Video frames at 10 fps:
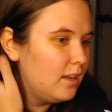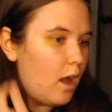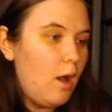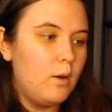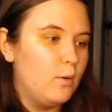
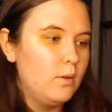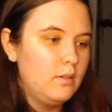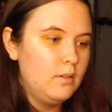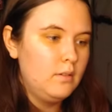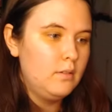Oh.
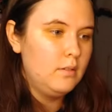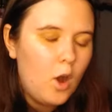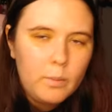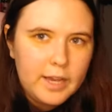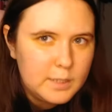
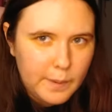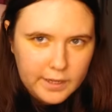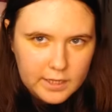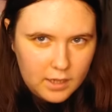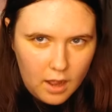Homeboy has
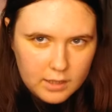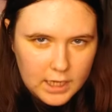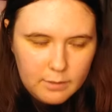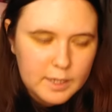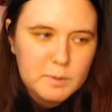barely talked.
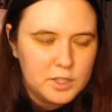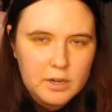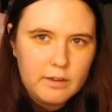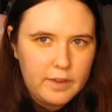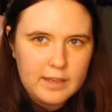How am I supposed to
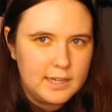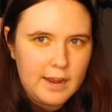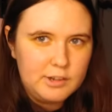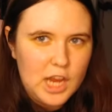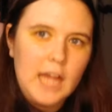know if he has an
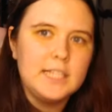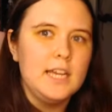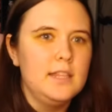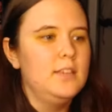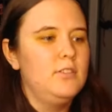Irish
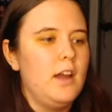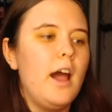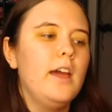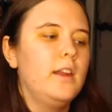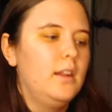accent in this or
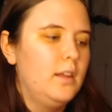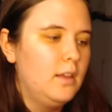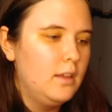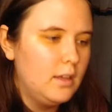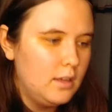not?
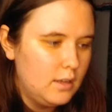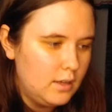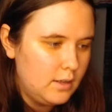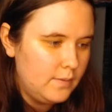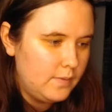
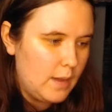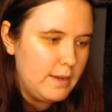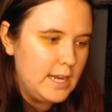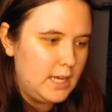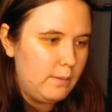Come
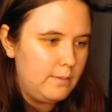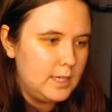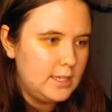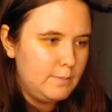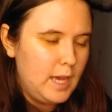on, Nikki,
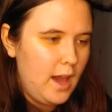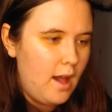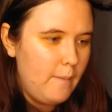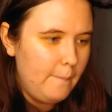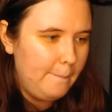baby. Speak
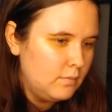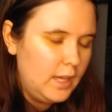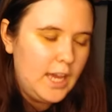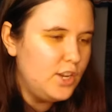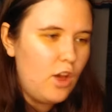up.
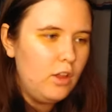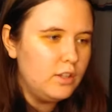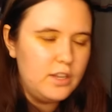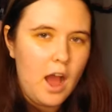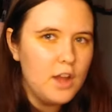Like, can y'all
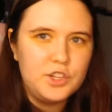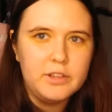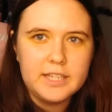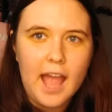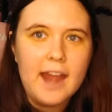not do
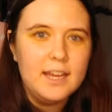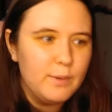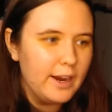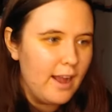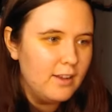this
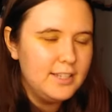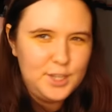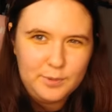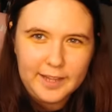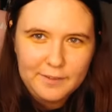anywhere else?
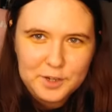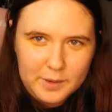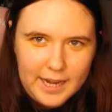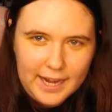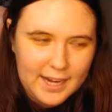Like, you really have to do
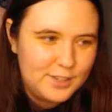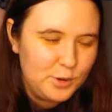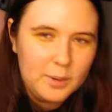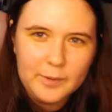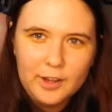it in his
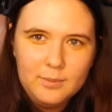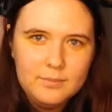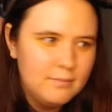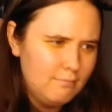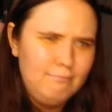dorm
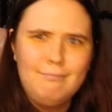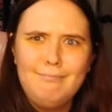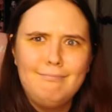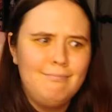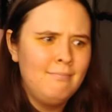room?
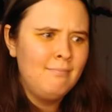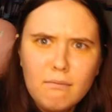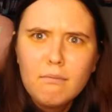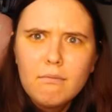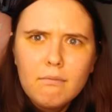Miss,
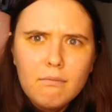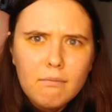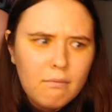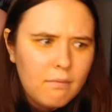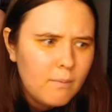you're gonna
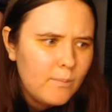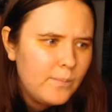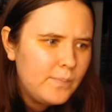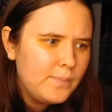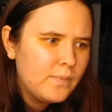get AIDS in
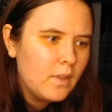here.